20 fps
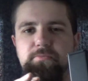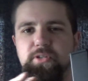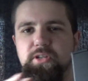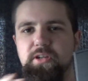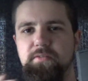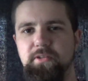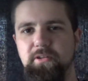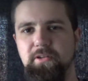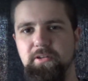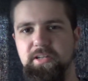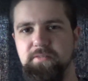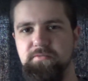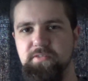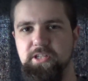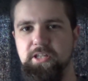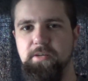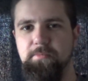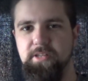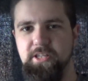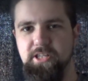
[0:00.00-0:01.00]
So if you're looking for
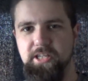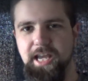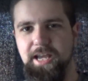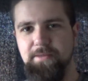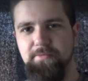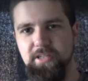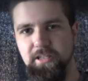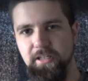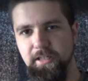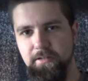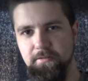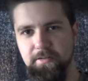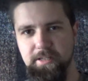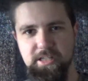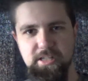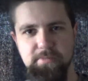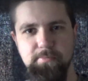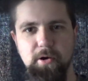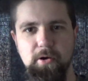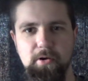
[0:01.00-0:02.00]
something that's absolutely
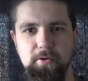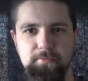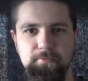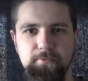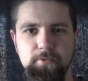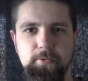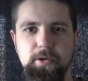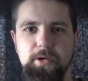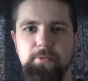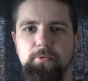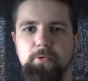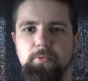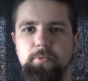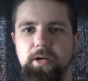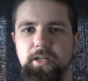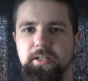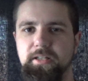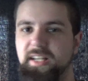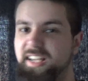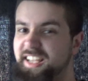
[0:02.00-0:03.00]
spot on for World War
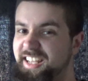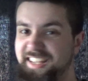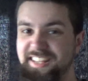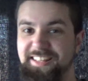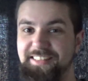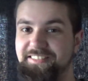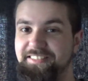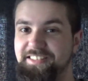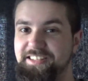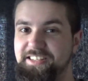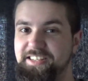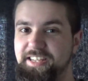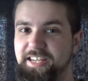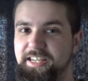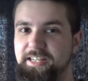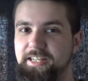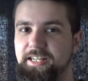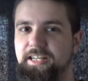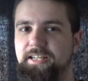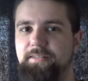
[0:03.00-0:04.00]
I, this
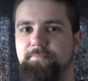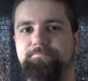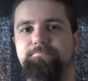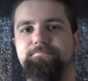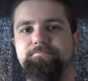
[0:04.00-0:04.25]
ain't it.